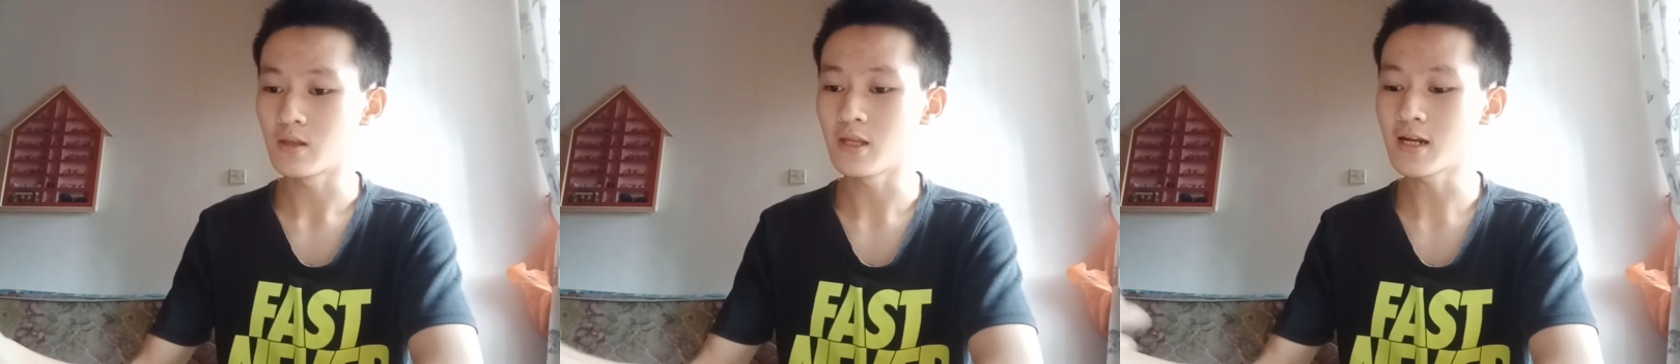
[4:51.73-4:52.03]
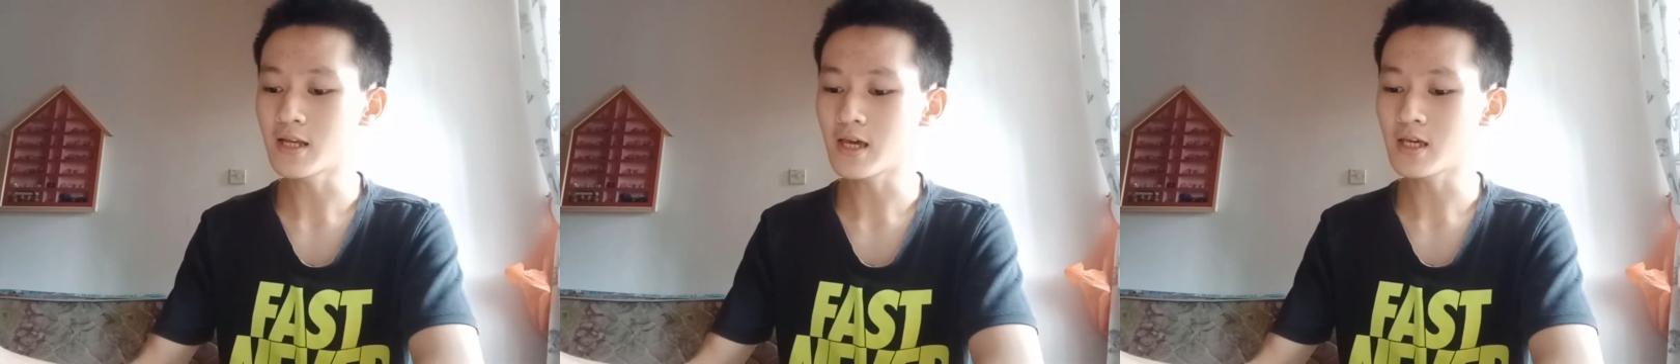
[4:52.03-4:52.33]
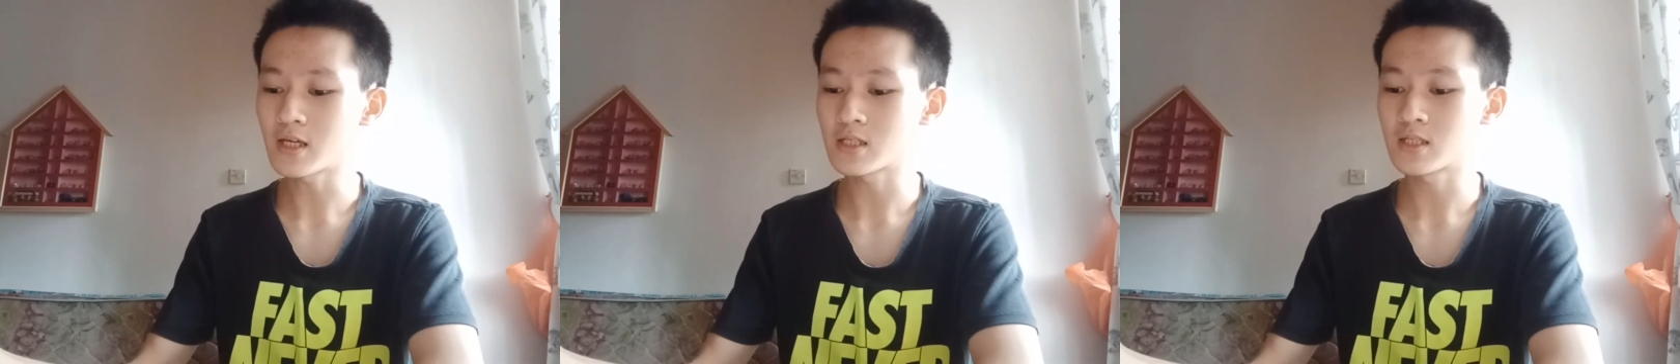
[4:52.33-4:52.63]
DNA
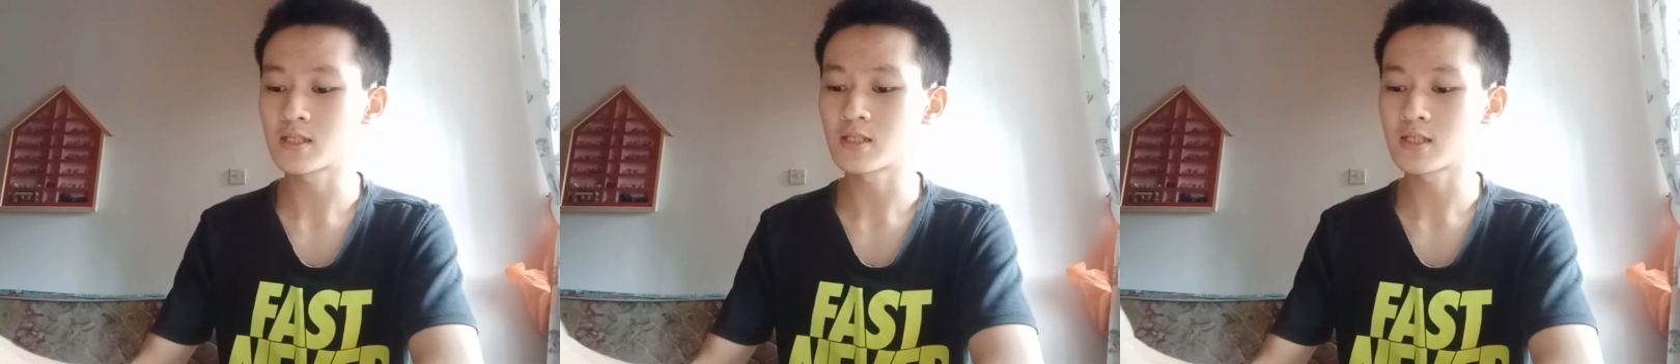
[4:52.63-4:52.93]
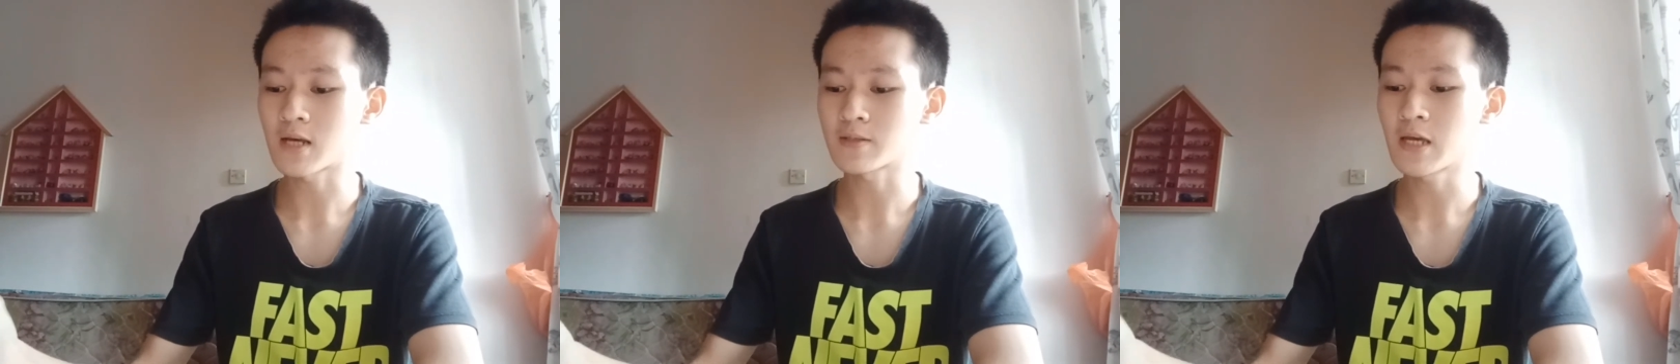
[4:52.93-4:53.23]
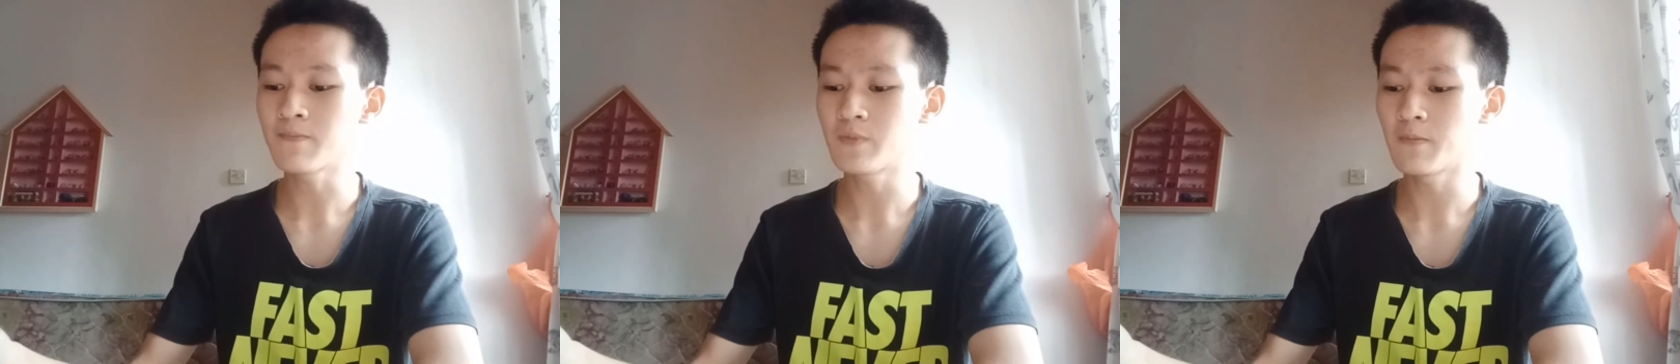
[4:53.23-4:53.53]
is
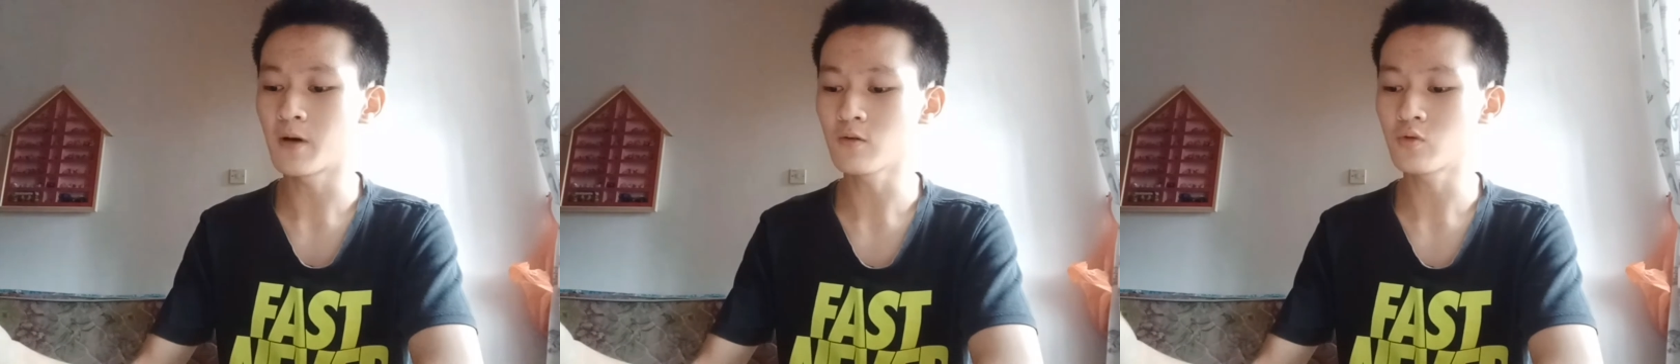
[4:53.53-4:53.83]
susceptible